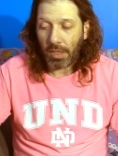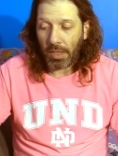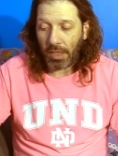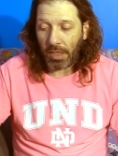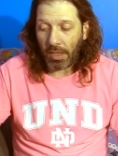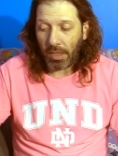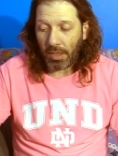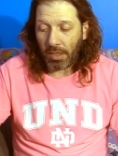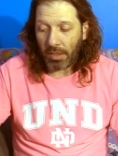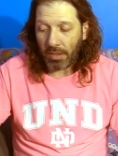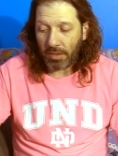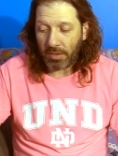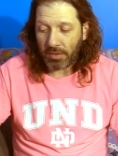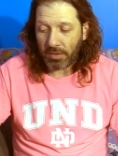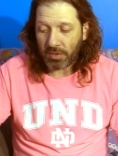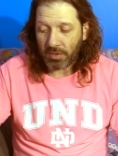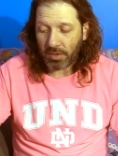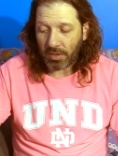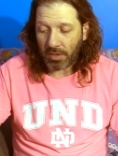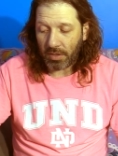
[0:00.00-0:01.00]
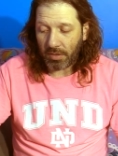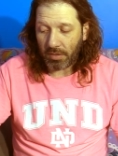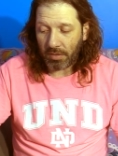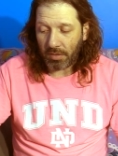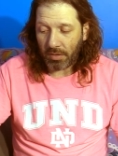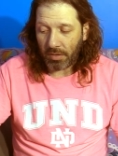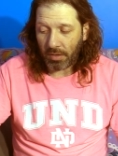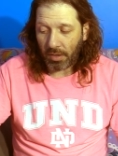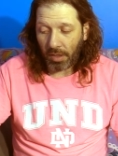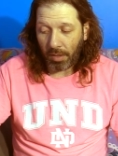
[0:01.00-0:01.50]
And
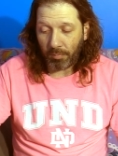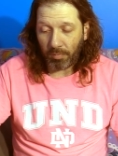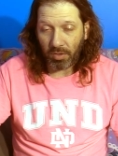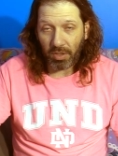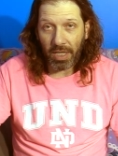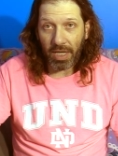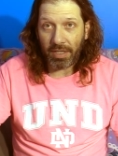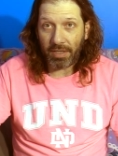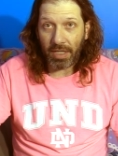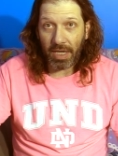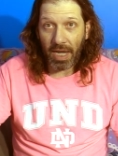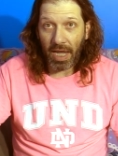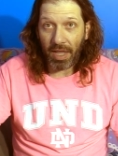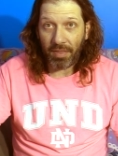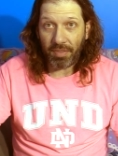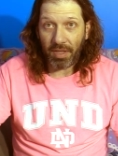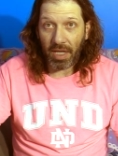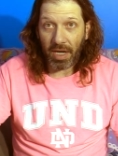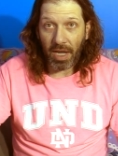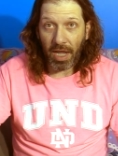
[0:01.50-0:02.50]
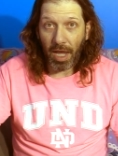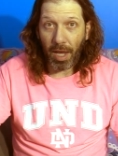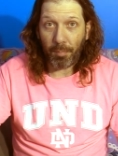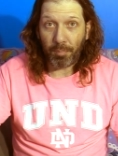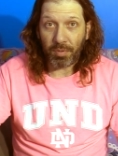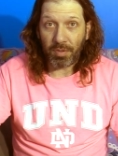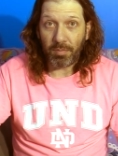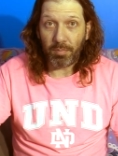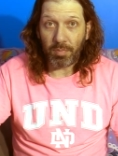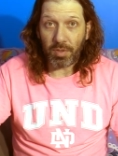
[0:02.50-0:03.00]
I'm glad they had that
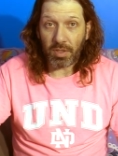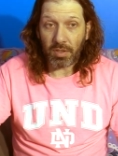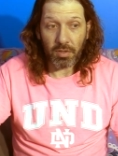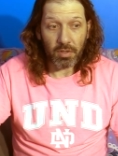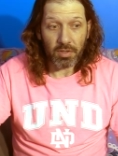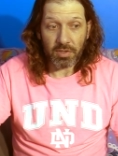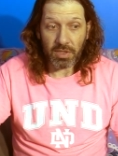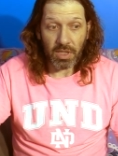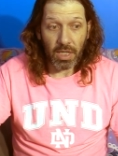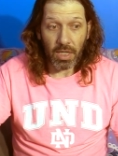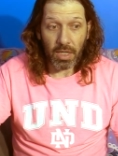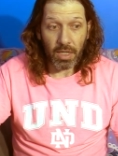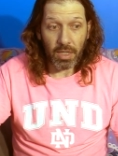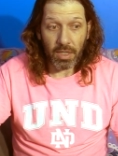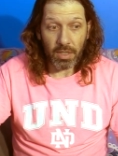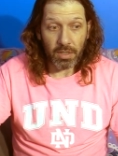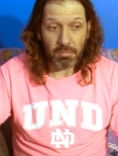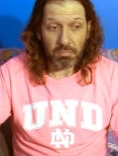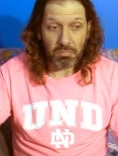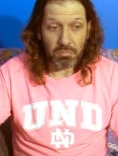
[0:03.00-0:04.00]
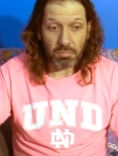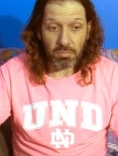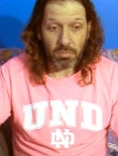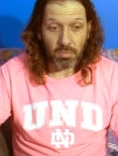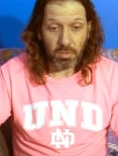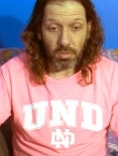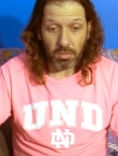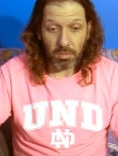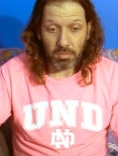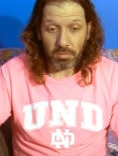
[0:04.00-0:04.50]
happen because I
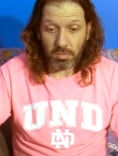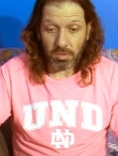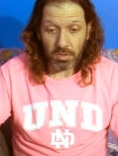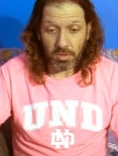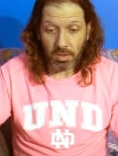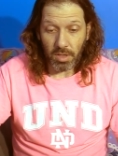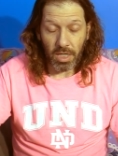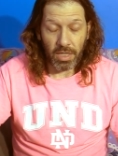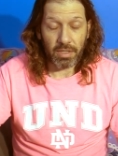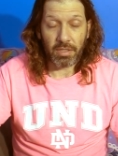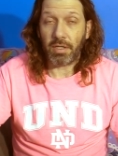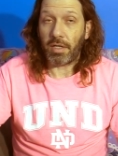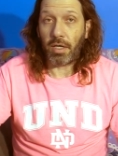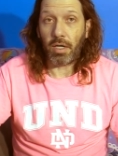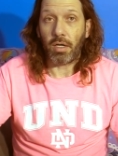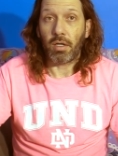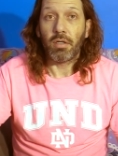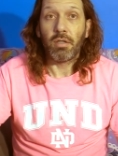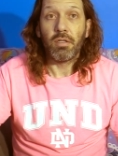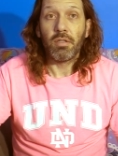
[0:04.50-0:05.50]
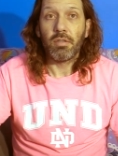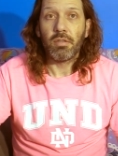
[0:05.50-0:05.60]
did not care.